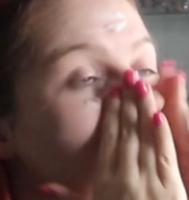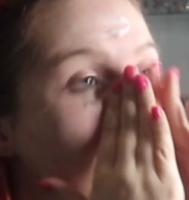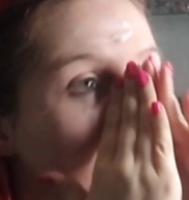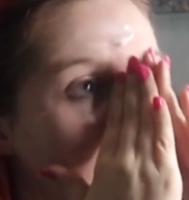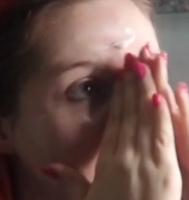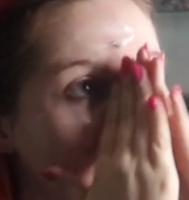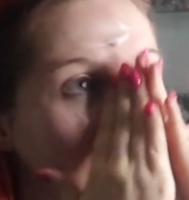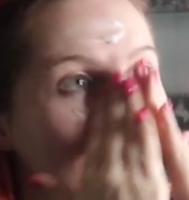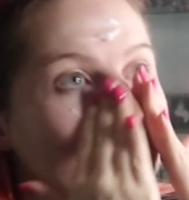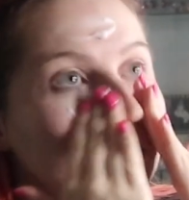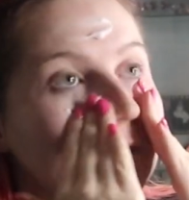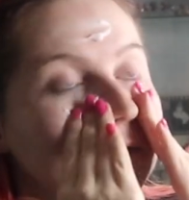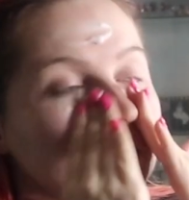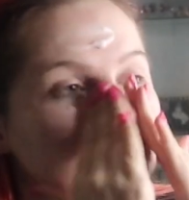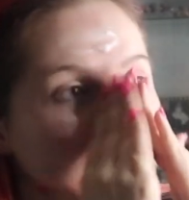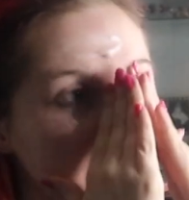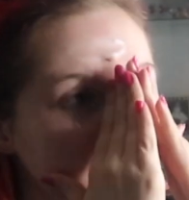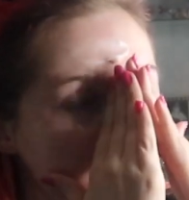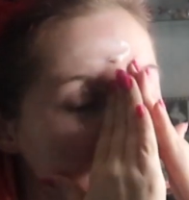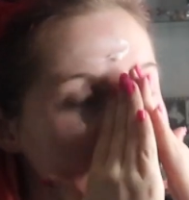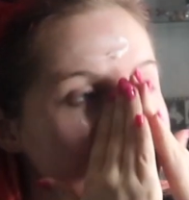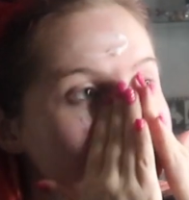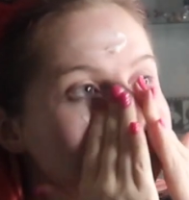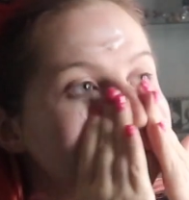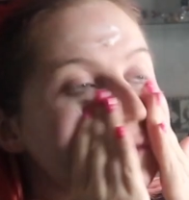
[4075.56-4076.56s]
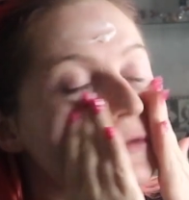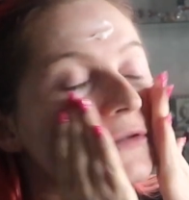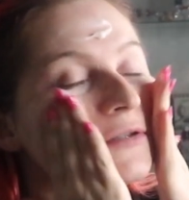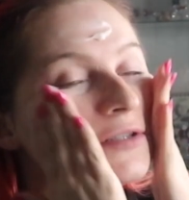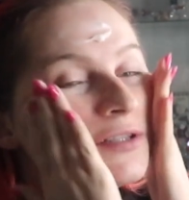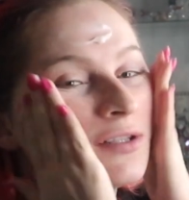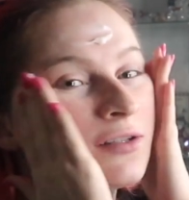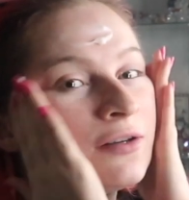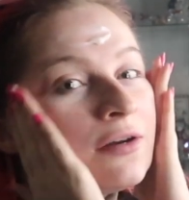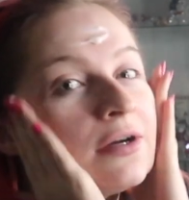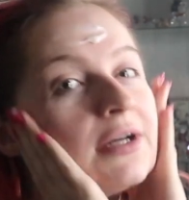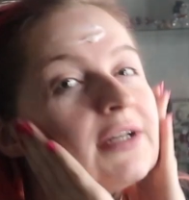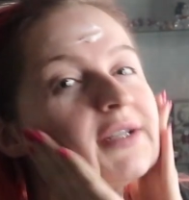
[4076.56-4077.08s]
I like this because it's a
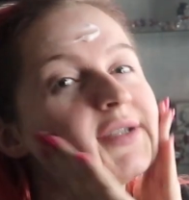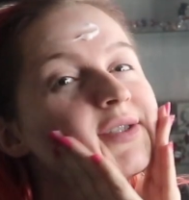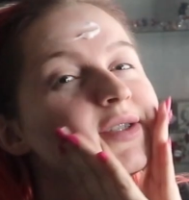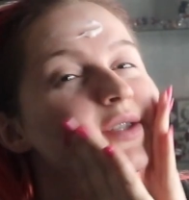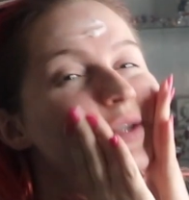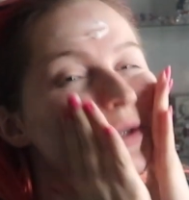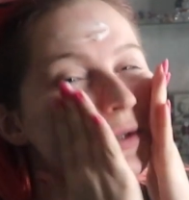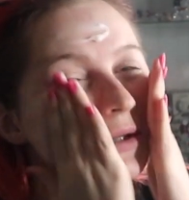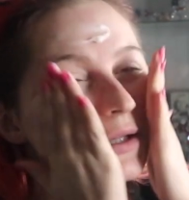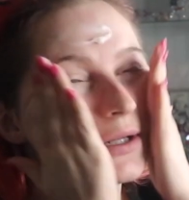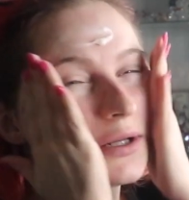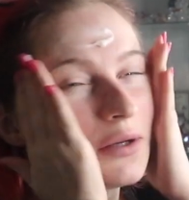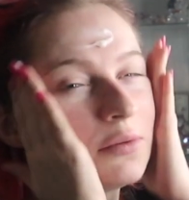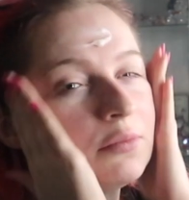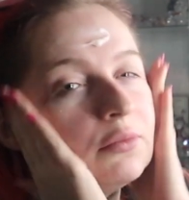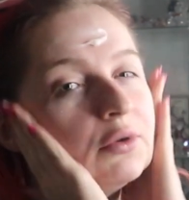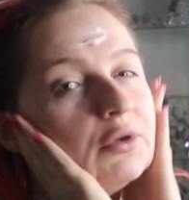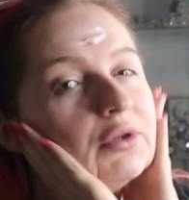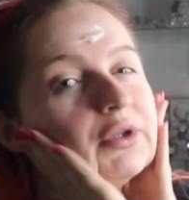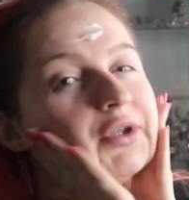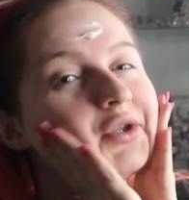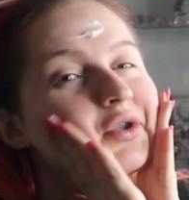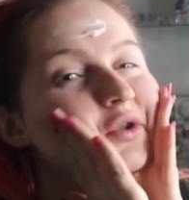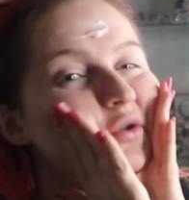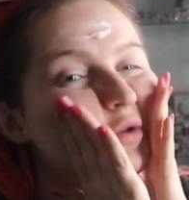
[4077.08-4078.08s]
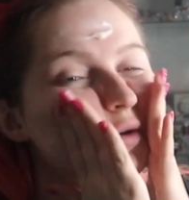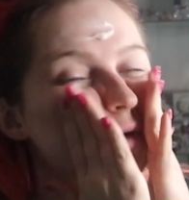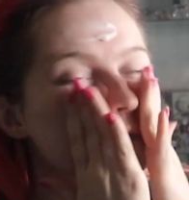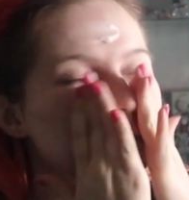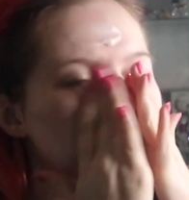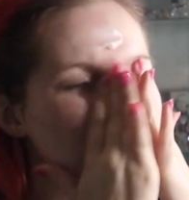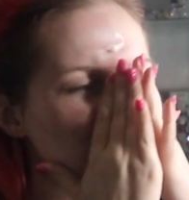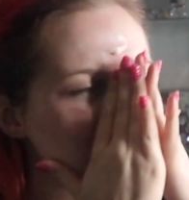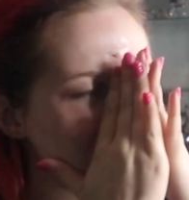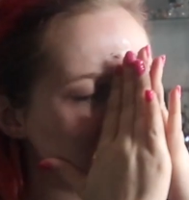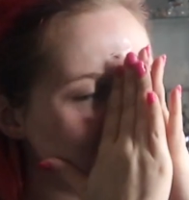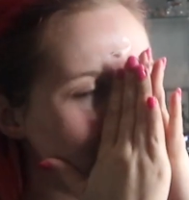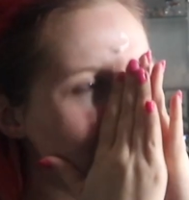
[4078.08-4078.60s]
nice thick
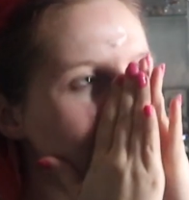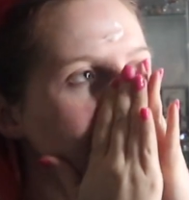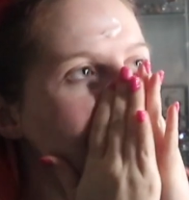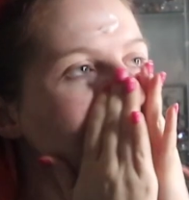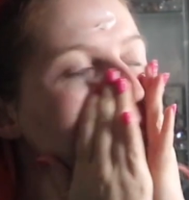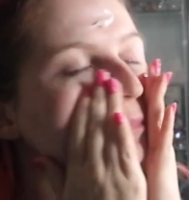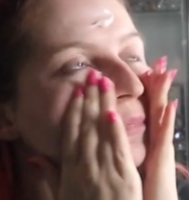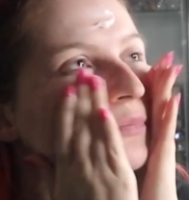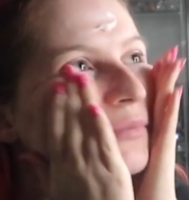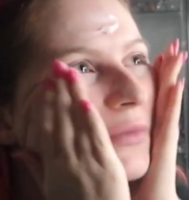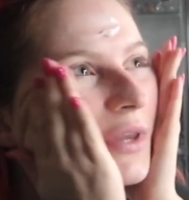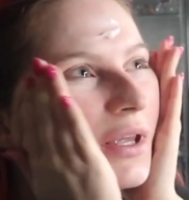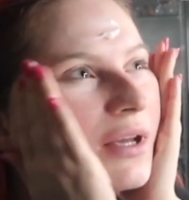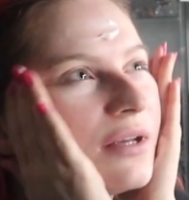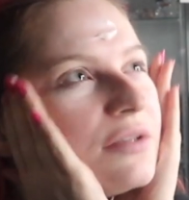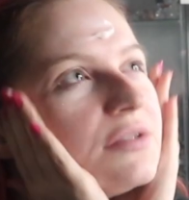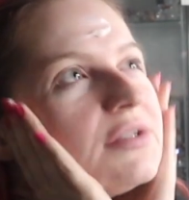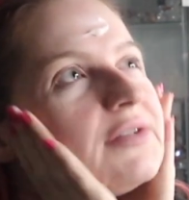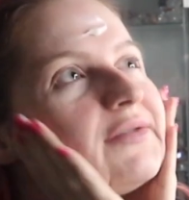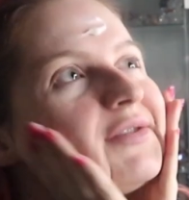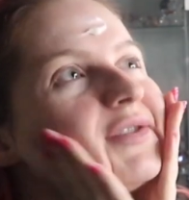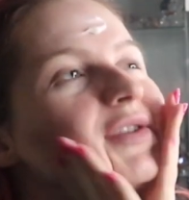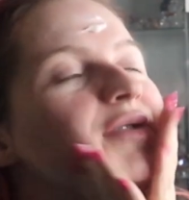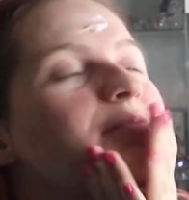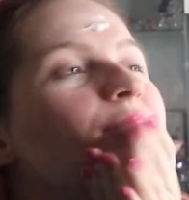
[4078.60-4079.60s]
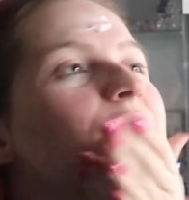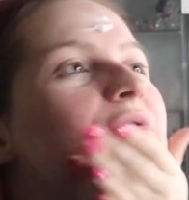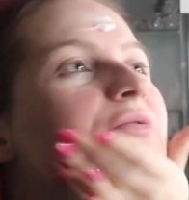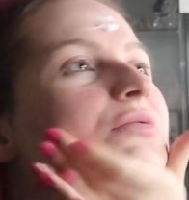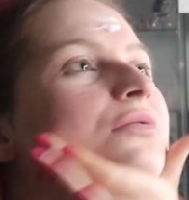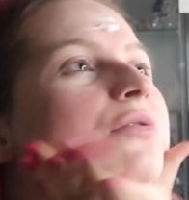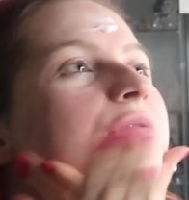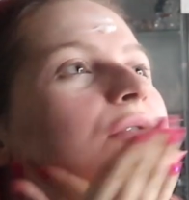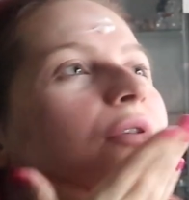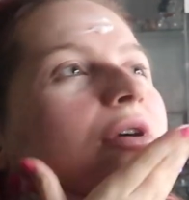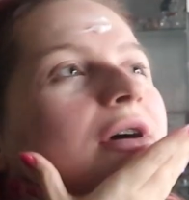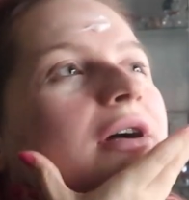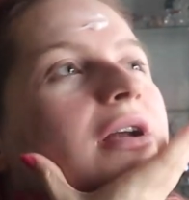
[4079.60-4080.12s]
moisturiser. As I've said
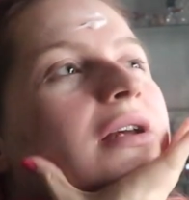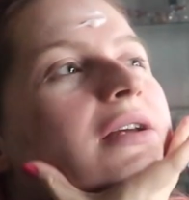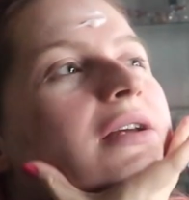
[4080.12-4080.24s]
before, I